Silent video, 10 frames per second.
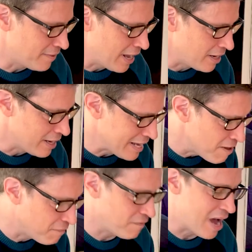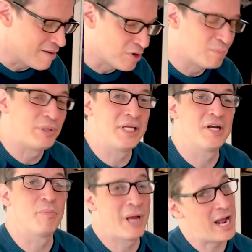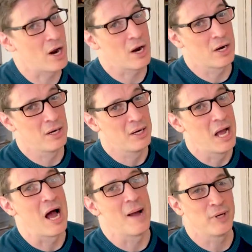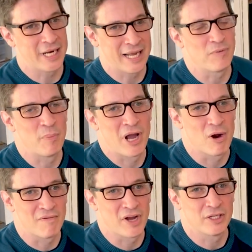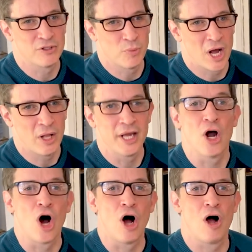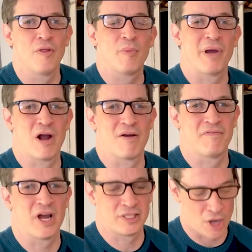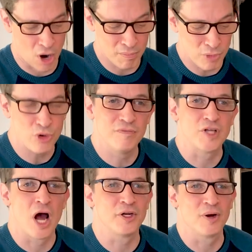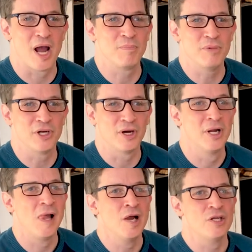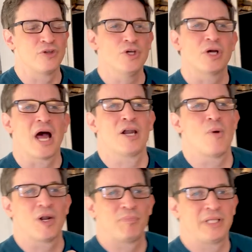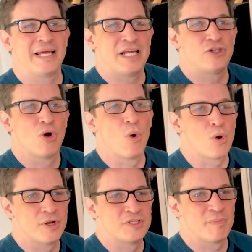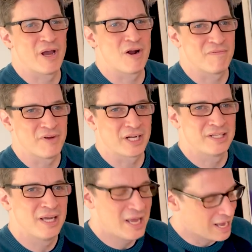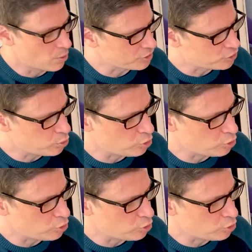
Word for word: then if I've completed a pair, I'm gonna get the pair effect as well. And all the pair effects are moves on your hype meter. So you kinda wanna play towards the pair effect. And what's cool